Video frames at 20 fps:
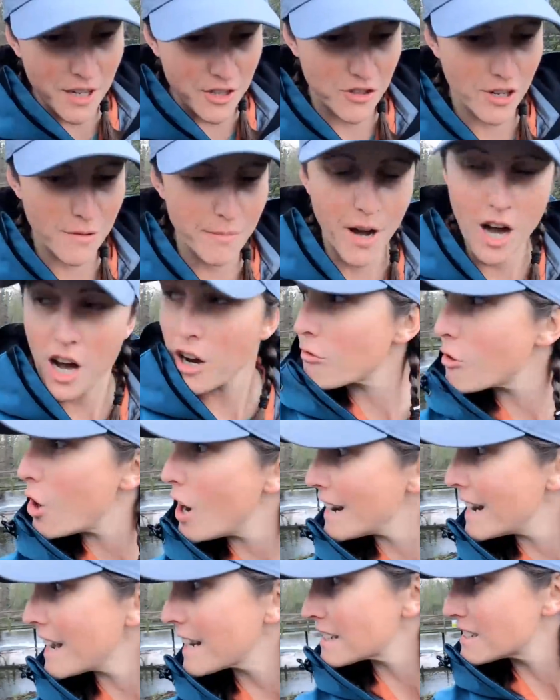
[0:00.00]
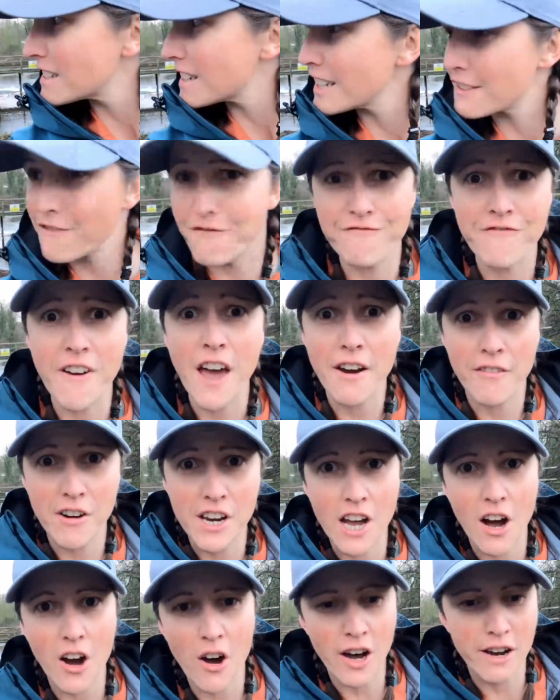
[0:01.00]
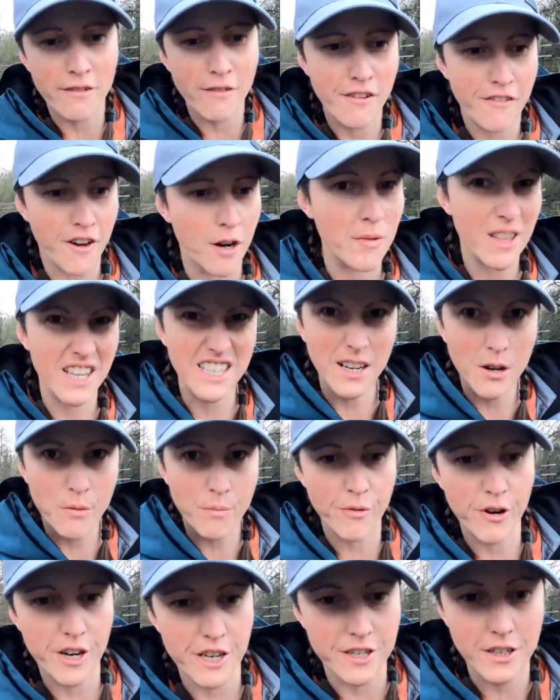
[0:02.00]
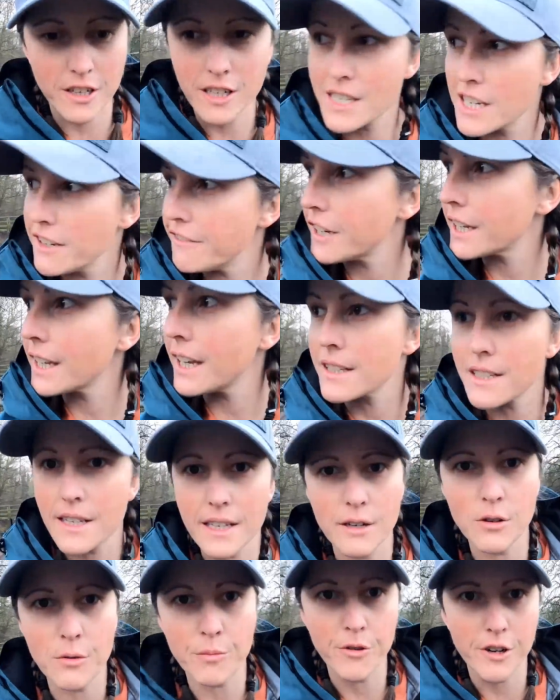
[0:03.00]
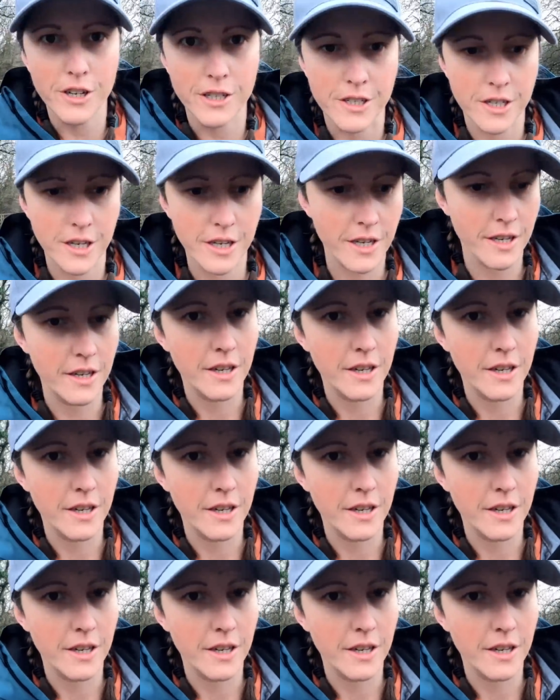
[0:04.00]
literally parked right next to this very high river, but there's a little bridge. I'm going to see if I can get to the little bridge.